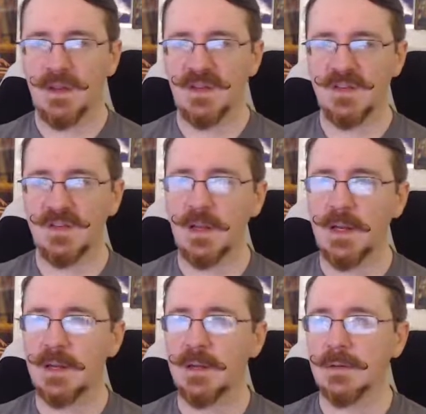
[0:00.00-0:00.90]
Yes, hit the
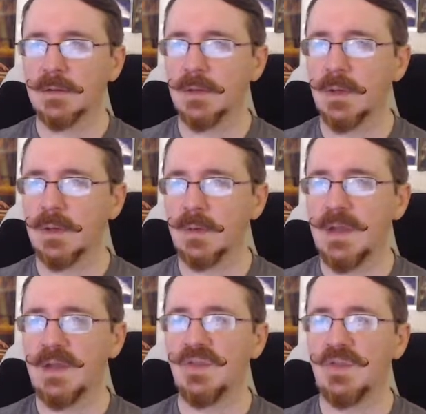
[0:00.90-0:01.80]
like. You
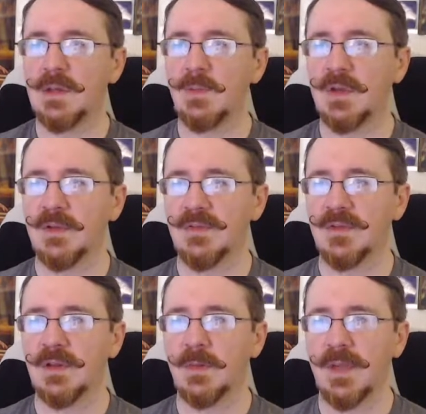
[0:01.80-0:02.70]
can't see it because
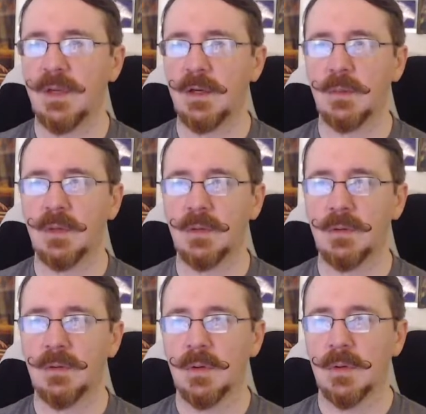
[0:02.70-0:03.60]
it's under the banner, but